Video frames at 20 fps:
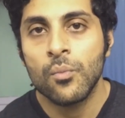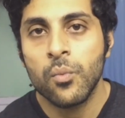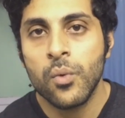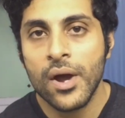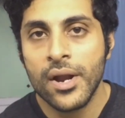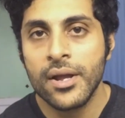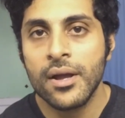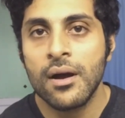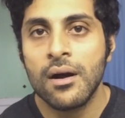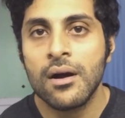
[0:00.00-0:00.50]

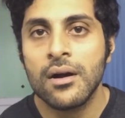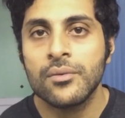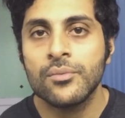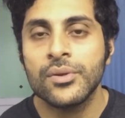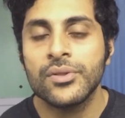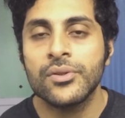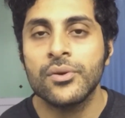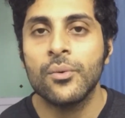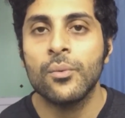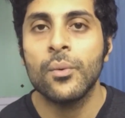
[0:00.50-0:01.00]
very hard
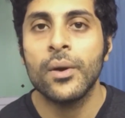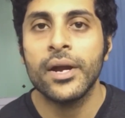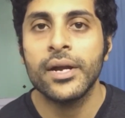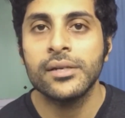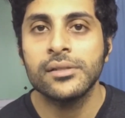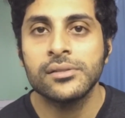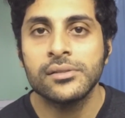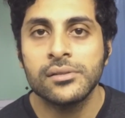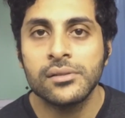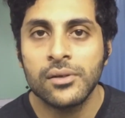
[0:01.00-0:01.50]
with your
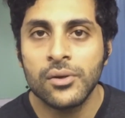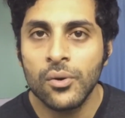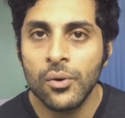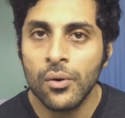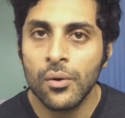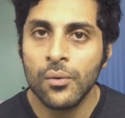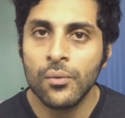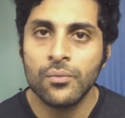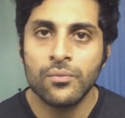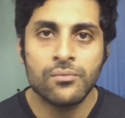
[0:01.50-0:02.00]
weights,
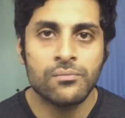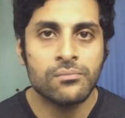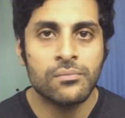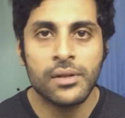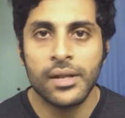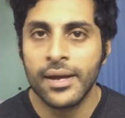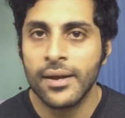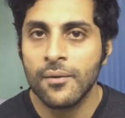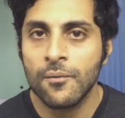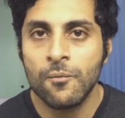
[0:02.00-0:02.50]
go
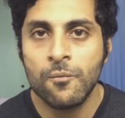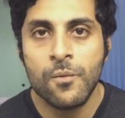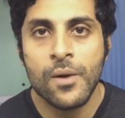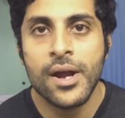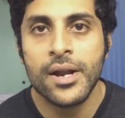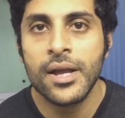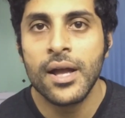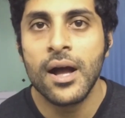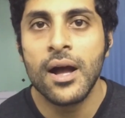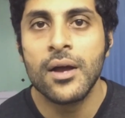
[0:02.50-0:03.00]
like
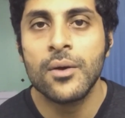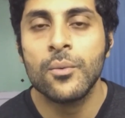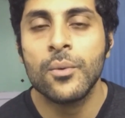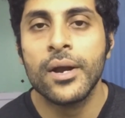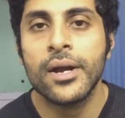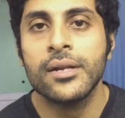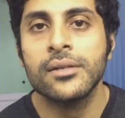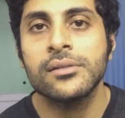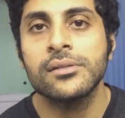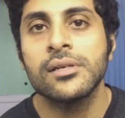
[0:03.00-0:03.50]
very high
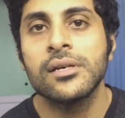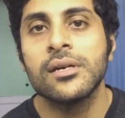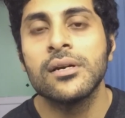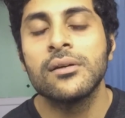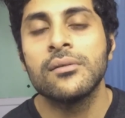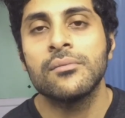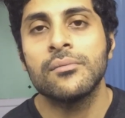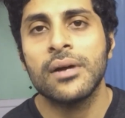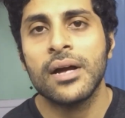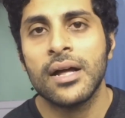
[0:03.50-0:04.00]
weights,
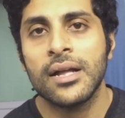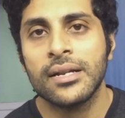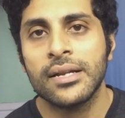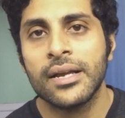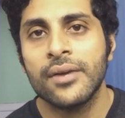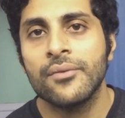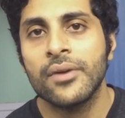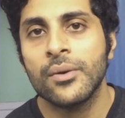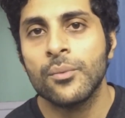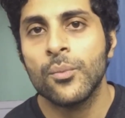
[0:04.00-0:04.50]
and
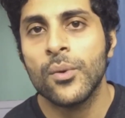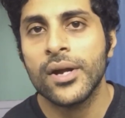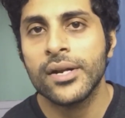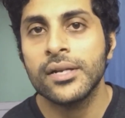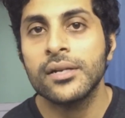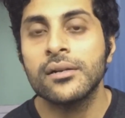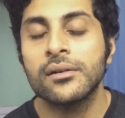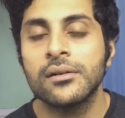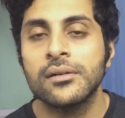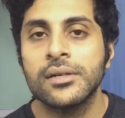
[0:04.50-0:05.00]
giving very
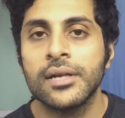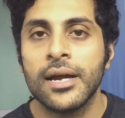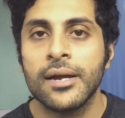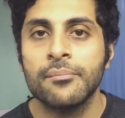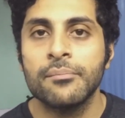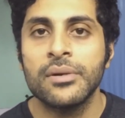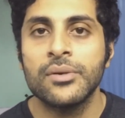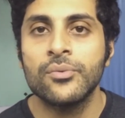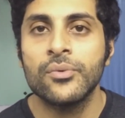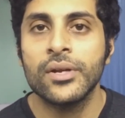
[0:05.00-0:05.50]
little
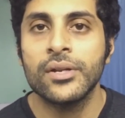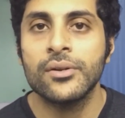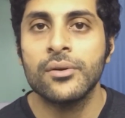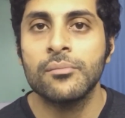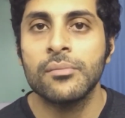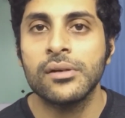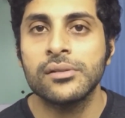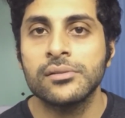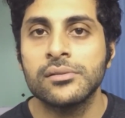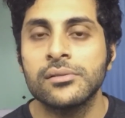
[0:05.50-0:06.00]
time between your
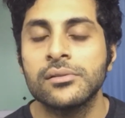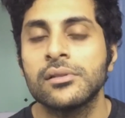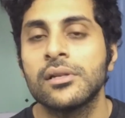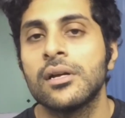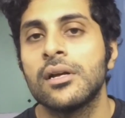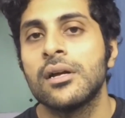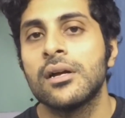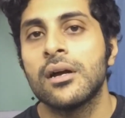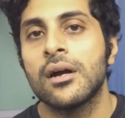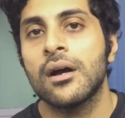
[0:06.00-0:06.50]
muscle,
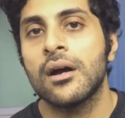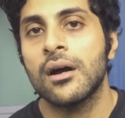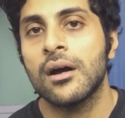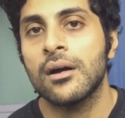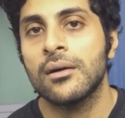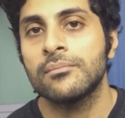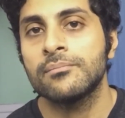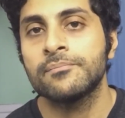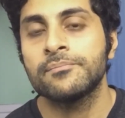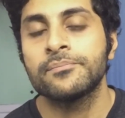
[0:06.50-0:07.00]

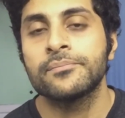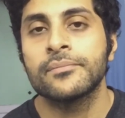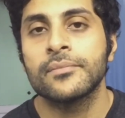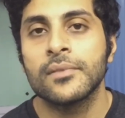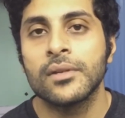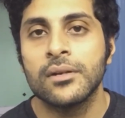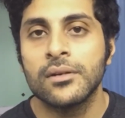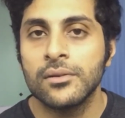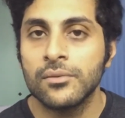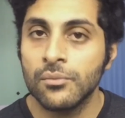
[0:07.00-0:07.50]

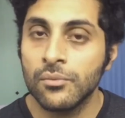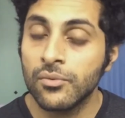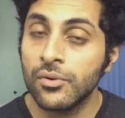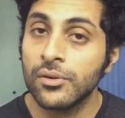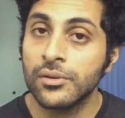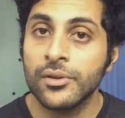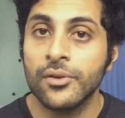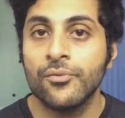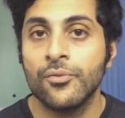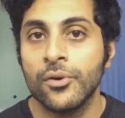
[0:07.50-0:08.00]

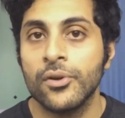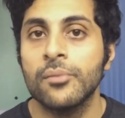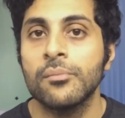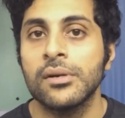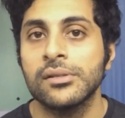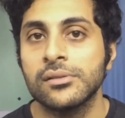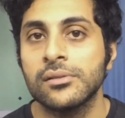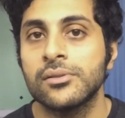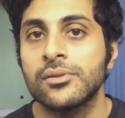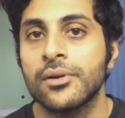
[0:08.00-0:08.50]
for your
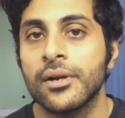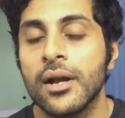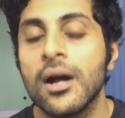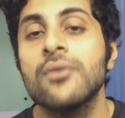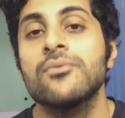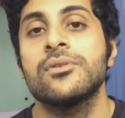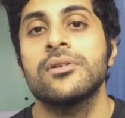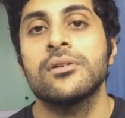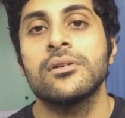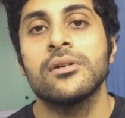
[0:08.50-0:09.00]
muscle to
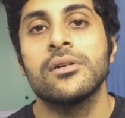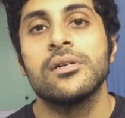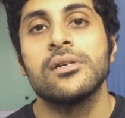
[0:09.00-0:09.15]
recover.